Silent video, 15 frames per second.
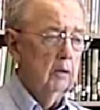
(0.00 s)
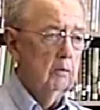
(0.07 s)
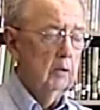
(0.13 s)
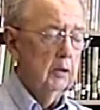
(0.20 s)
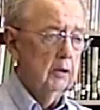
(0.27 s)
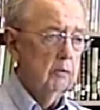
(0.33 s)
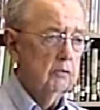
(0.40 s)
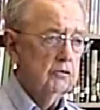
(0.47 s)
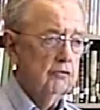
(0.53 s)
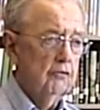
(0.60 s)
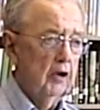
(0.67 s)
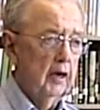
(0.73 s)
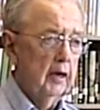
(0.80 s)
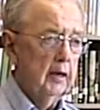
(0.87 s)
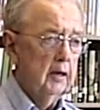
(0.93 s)
There was
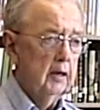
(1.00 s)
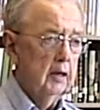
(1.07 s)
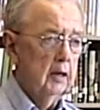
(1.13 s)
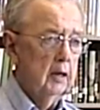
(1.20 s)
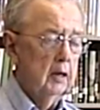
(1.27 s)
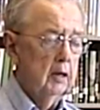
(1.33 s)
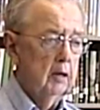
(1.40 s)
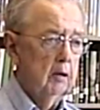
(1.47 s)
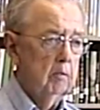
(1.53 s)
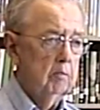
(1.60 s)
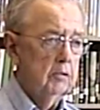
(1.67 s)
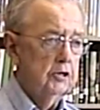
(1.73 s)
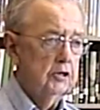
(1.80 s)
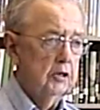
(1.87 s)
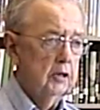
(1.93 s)
flak and
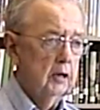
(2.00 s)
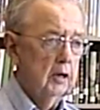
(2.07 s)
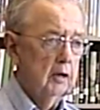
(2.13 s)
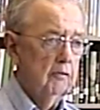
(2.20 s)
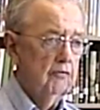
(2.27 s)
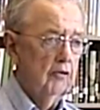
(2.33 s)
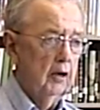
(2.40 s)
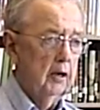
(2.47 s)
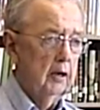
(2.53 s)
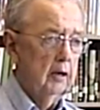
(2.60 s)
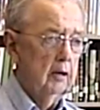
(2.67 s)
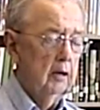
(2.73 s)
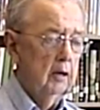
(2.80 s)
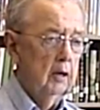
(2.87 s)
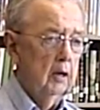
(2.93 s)
machine gun
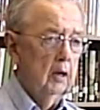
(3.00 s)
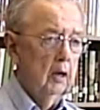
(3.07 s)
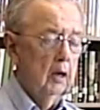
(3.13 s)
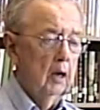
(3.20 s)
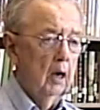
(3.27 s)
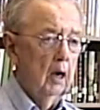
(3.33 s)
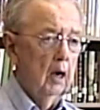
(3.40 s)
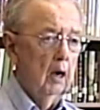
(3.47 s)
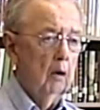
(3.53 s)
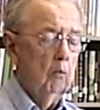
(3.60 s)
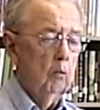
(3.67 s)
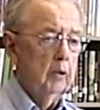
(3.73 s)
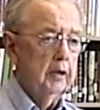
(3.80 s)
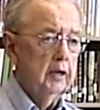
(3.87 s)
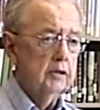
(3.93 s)
fire.
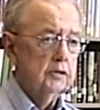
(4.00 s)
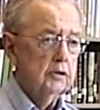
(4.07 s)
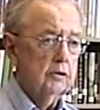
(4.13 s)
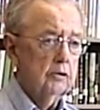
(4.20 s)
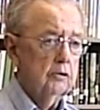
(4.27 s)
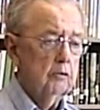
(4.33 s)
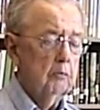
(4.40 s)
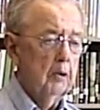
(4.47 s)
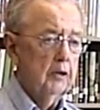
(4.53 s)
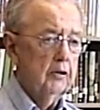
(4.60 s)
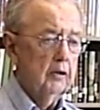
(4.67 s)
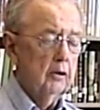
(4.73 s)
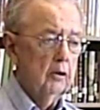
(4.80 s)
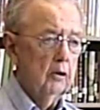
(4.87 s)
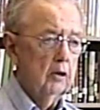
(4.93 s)
We as a group, I
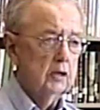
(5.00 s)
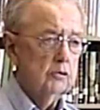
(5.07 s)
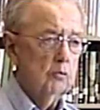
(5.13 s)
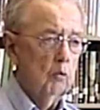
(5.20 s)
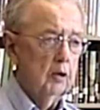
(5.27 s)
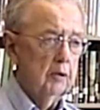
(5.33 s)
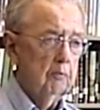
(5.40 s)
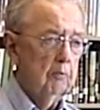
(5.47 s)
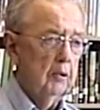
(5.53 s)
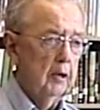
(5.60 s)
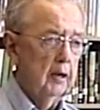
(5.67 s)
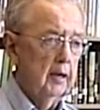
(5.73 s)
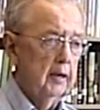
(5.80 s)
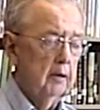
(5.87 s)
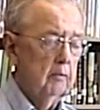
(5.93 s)
think, lost one
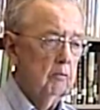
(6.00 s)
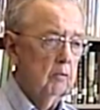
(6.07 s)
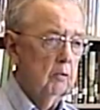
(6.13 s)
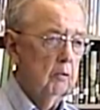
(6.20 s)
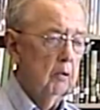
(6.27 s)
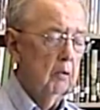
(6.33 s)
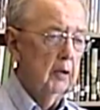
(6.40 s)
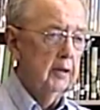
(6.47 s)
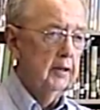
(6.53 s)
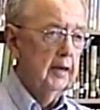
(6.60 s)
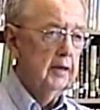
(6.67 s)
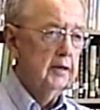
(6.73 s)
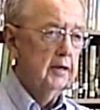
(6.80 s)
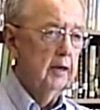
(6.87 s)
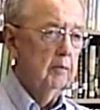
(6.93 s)
plane. At
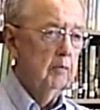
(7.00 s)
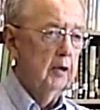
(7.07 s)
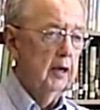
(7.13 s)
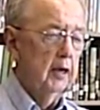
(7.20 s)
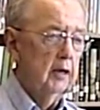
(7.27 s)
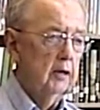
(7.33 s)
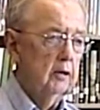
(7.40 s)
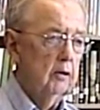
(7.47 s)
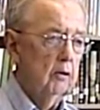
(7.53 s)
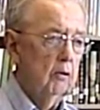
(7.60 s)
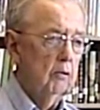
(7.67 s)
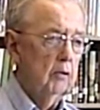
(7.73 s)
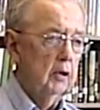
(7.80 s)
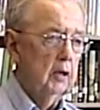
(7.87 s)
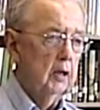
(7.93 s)
that time we had
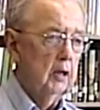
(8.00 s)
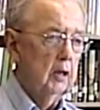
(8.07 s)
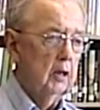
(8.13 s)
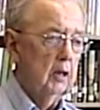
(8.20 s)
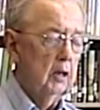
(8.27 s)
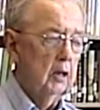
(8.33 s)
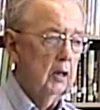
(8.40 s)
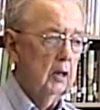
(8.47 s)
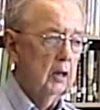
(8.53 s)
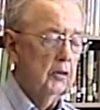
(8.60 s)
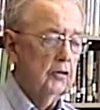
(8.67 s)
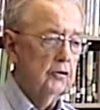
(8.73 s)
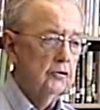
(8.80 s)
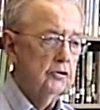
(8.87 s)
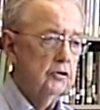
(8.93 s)
only
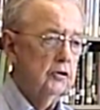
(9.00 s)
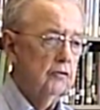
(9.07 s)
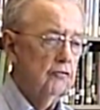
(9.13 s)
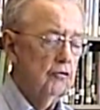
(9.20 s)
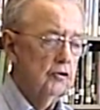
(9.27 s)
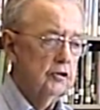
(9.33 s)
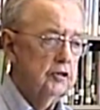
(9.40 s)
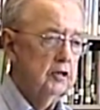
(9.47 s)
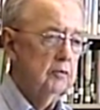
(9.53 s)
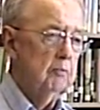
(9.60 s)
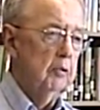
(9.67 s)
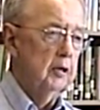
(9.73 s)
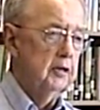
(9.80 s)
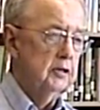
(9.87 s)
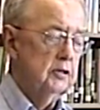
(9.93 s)
13 or 14
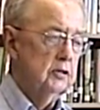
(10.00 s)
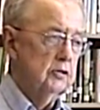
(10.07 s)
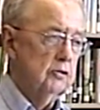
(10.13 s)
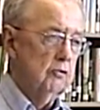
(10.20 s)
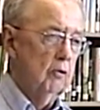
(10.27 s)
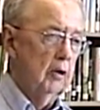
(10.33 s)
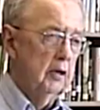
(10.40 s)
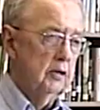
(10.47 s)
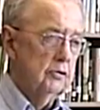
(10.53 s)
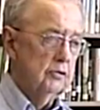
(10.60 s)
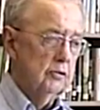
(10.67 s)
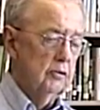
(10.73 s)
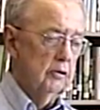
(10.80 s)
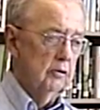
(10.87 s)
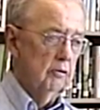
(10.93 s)
planes in the squadron,
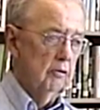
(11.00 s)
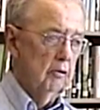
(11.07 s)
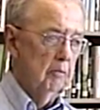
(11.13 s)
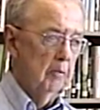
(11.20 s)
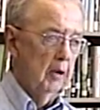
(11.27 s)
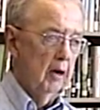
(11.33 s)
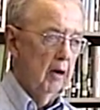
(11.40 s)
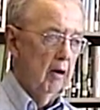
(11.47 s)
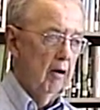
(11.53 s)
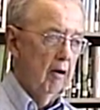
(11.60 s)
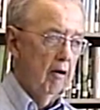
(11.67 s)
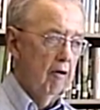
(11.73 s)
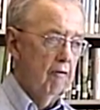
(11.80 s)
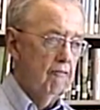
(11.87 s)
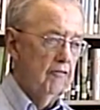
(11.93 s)
so there were
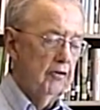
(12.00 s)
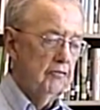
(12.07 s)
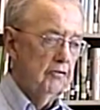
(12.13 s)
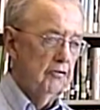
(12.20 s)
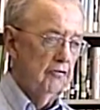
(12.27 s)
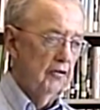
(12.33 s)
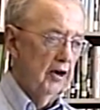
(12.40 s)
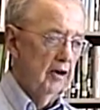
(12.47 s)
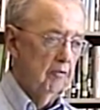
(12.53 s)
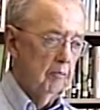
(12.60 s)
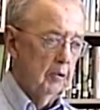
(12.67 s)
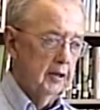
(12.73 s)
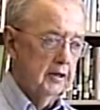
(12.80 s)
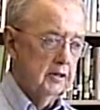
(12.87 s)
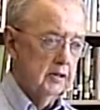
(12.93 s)
about 55
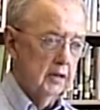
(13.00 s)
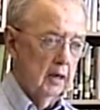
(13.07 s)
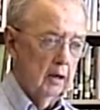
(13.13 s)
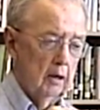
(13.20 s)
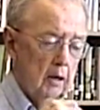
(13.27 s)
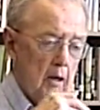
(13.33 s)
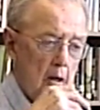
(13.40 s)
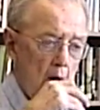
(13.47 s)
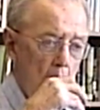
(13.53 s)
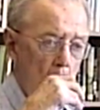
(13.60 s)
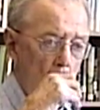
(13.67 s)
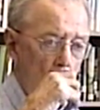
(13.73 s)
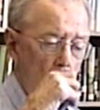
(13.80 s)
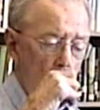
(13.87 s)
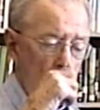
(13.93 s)
planes out,
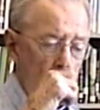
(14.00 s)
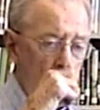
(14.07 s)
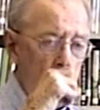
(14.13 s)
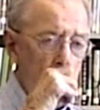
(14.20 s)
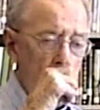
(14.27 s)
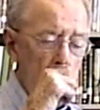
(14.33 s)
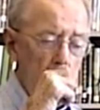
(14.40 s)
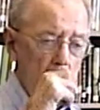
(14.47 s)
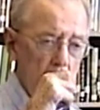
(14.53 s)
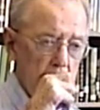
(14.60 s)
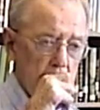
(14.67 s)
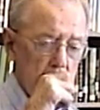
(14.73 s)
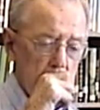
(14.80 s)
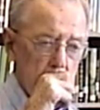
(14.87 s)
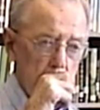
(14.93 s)
I
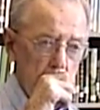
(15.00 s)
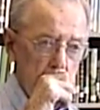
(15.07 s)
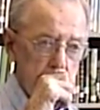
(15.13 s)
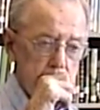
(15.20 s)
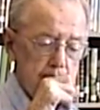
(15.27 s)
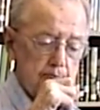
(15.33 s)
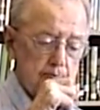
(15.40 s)
think about.